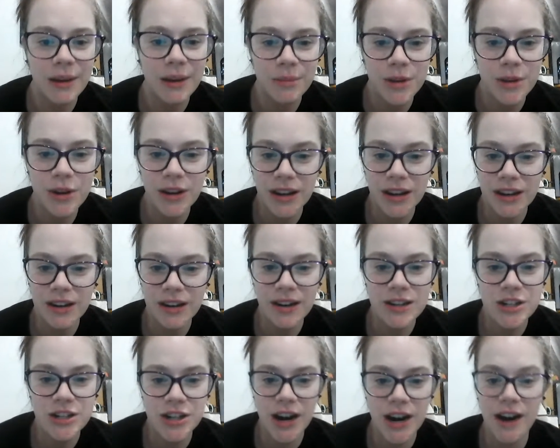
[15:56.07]
You can
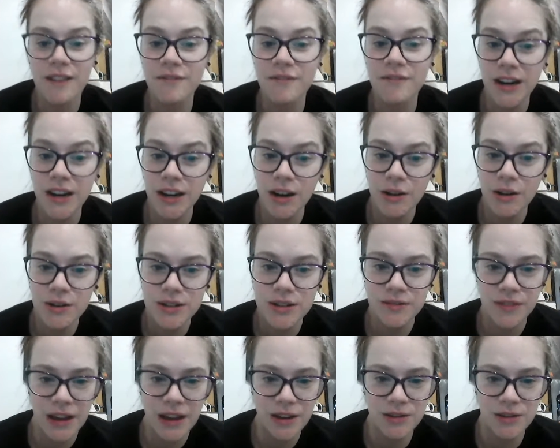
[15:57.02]
share
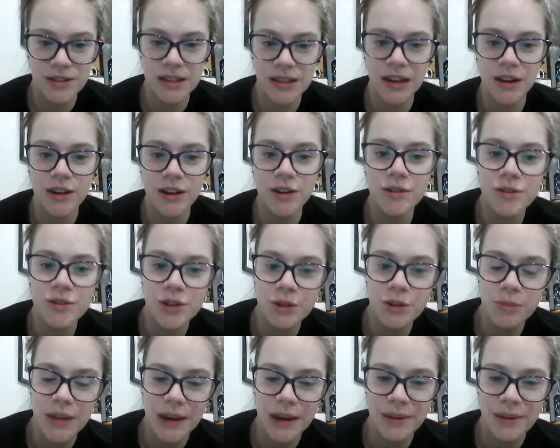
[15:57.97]
videos that you see on
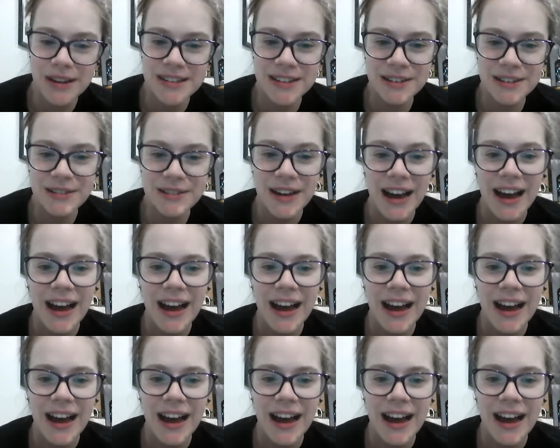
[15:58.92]
YouTube that we do.